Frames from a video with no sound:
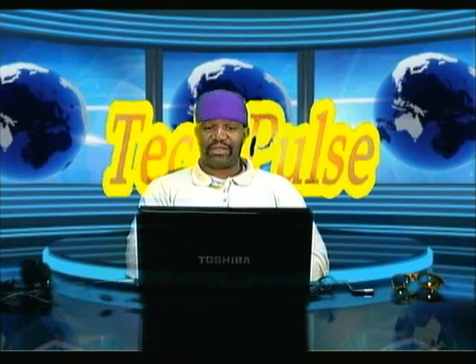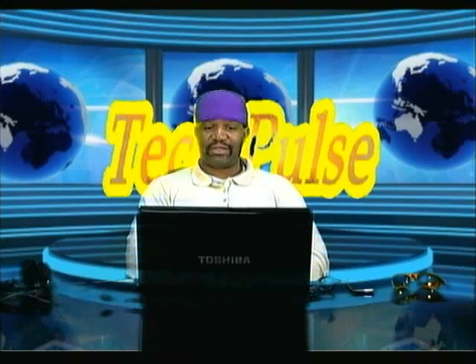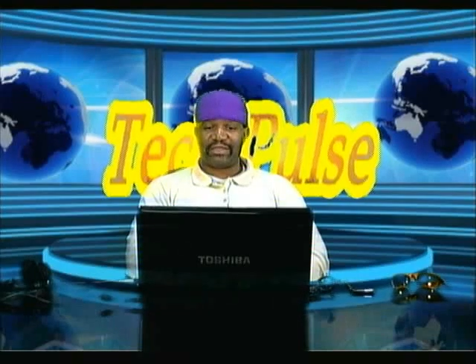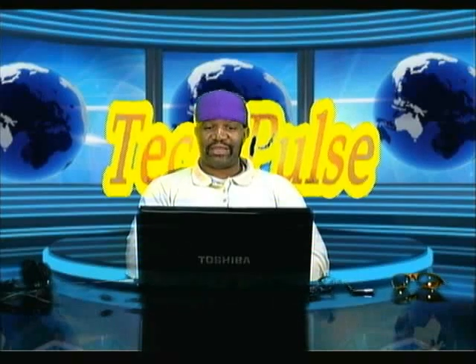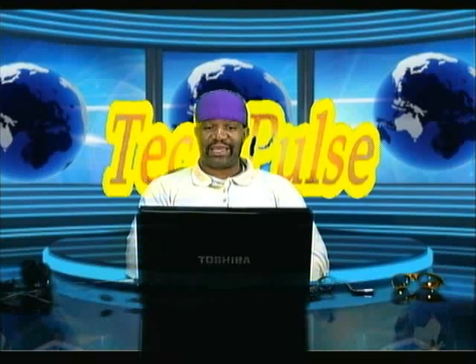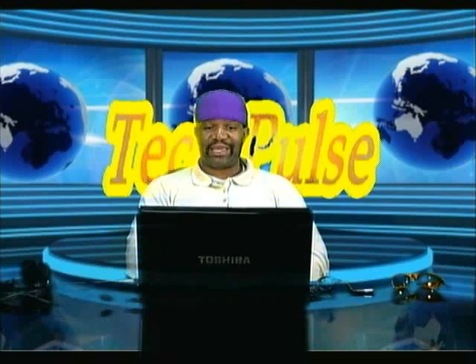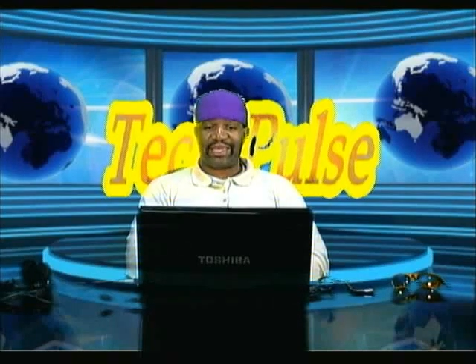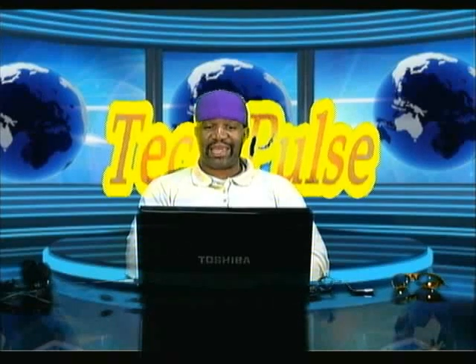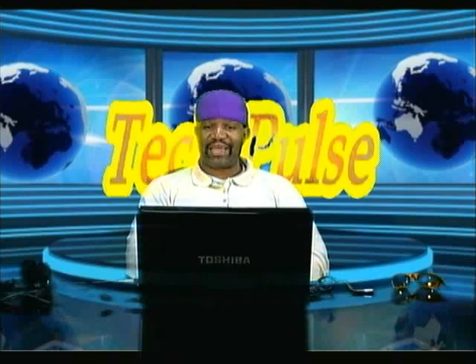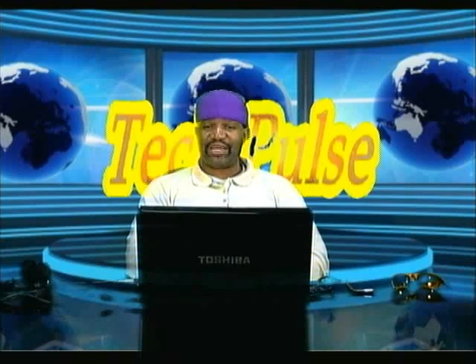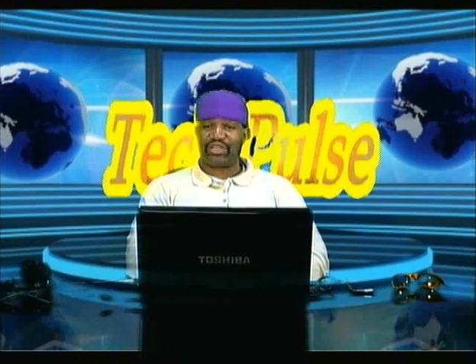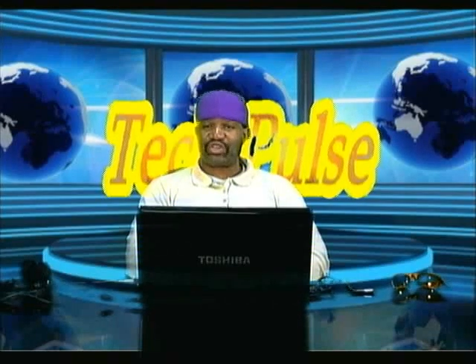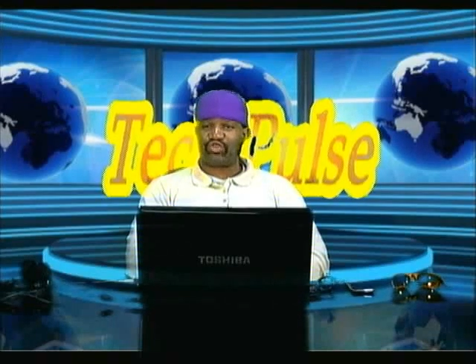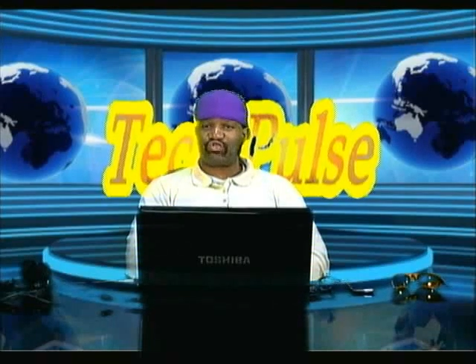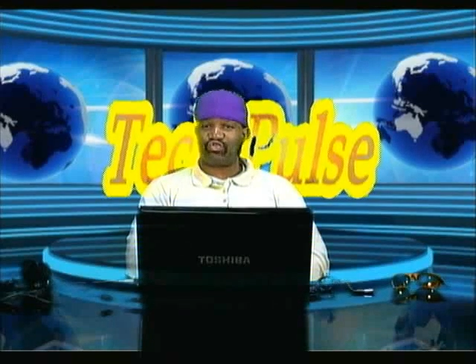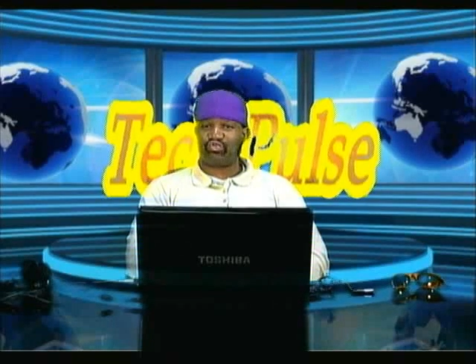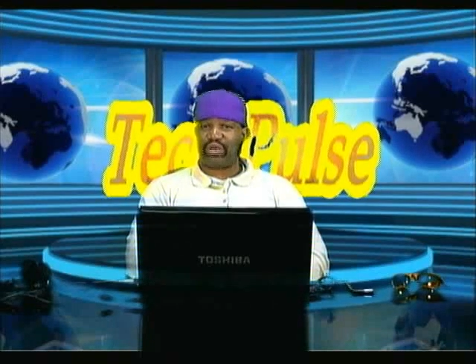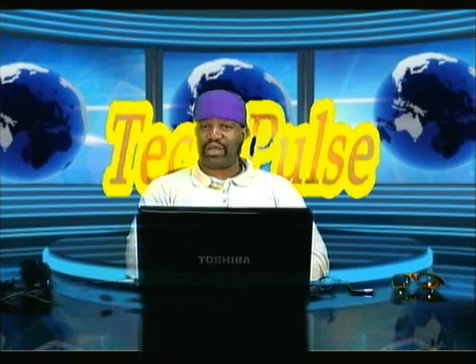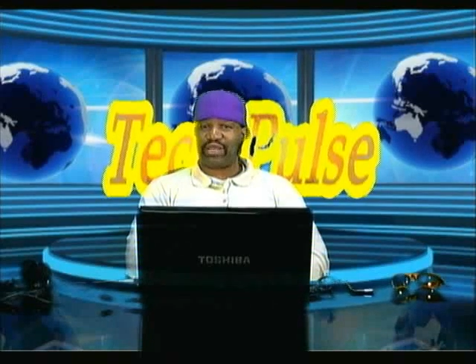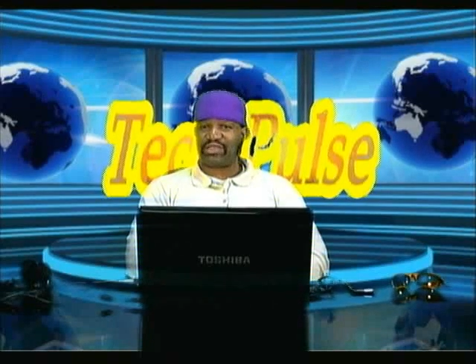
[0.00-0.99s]
They can't
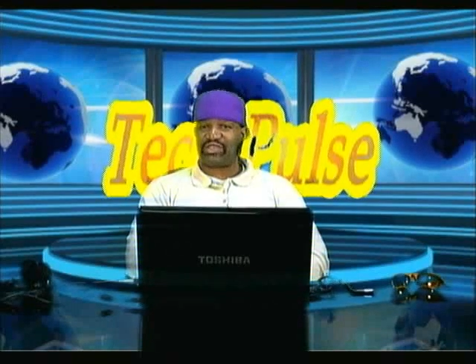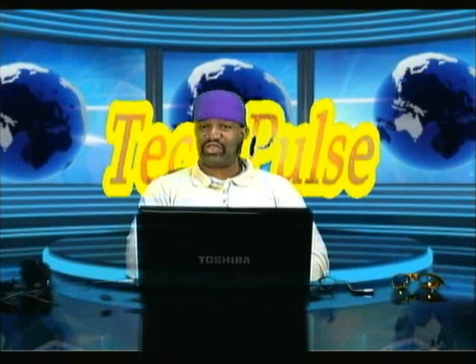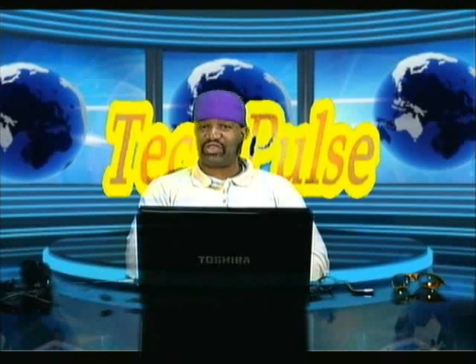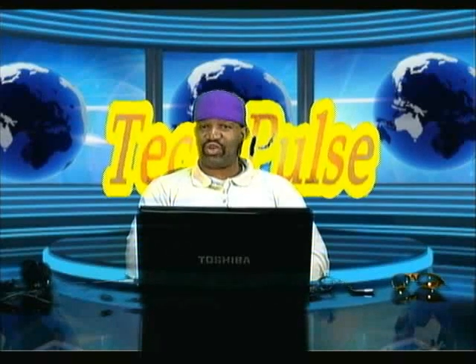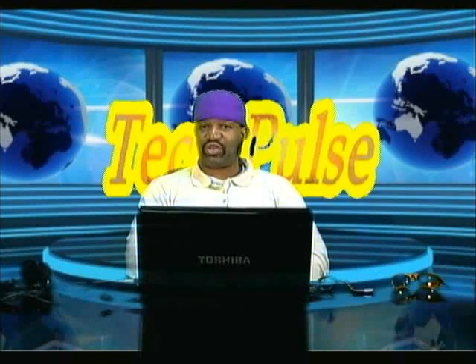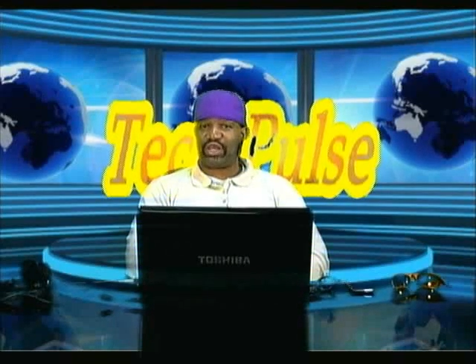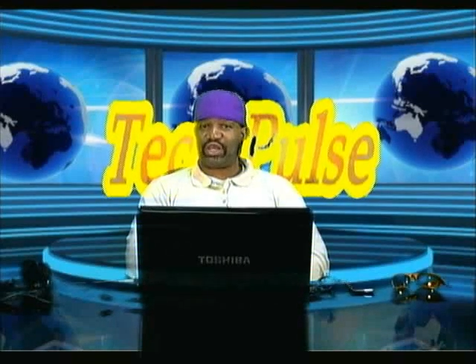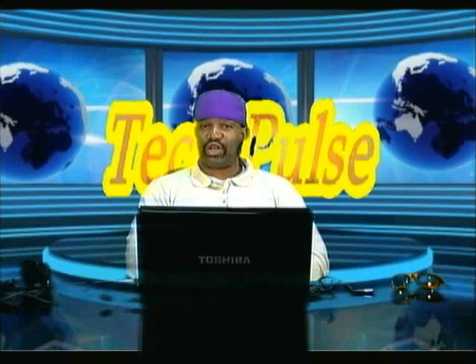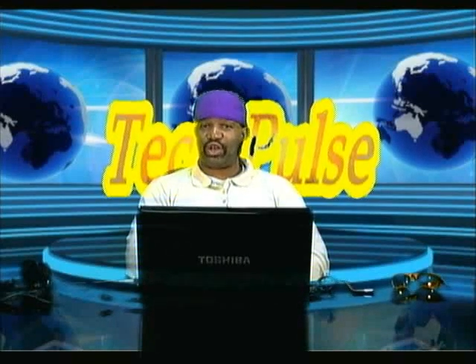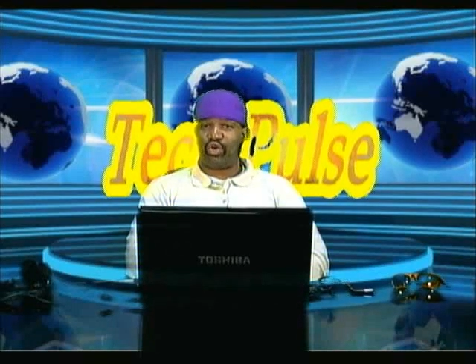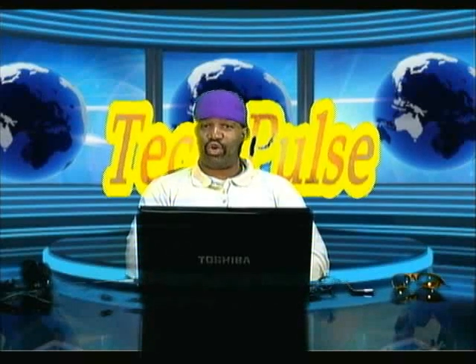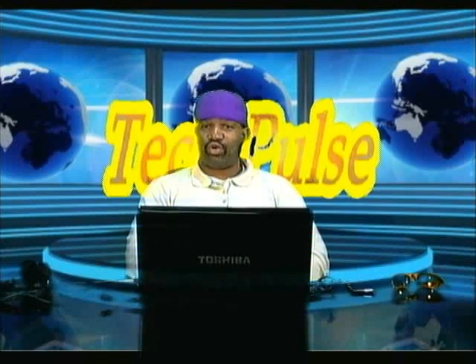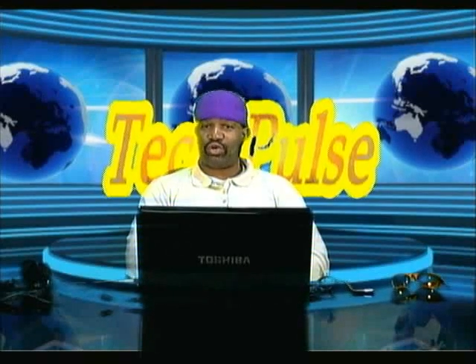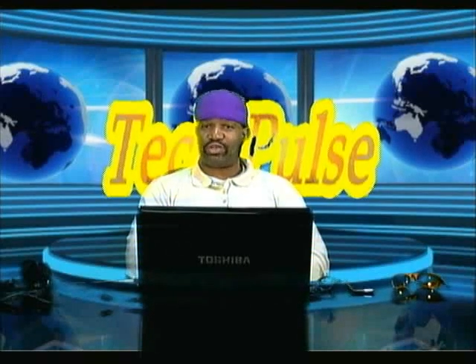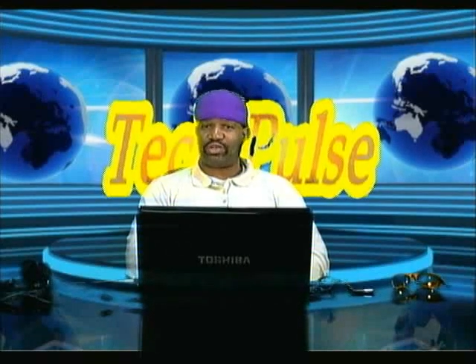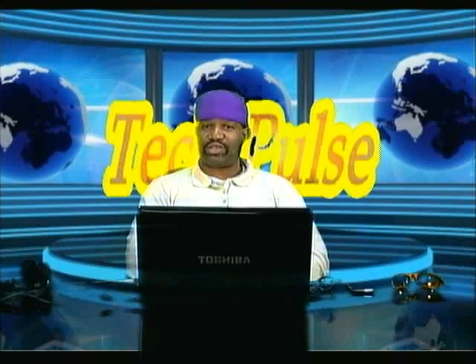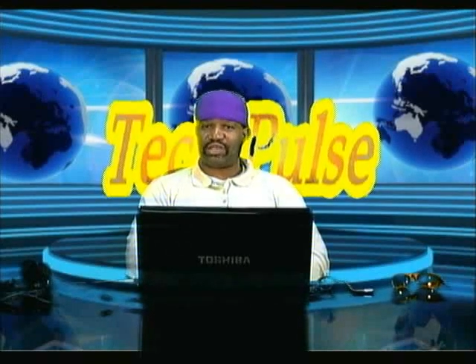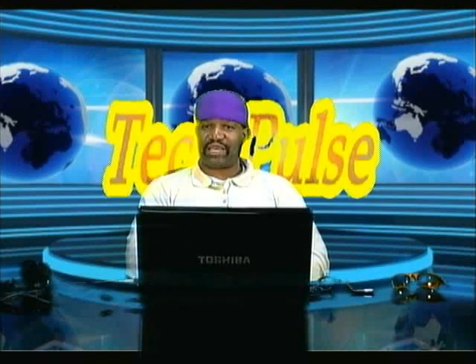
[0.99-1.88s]
just rest on their laurels.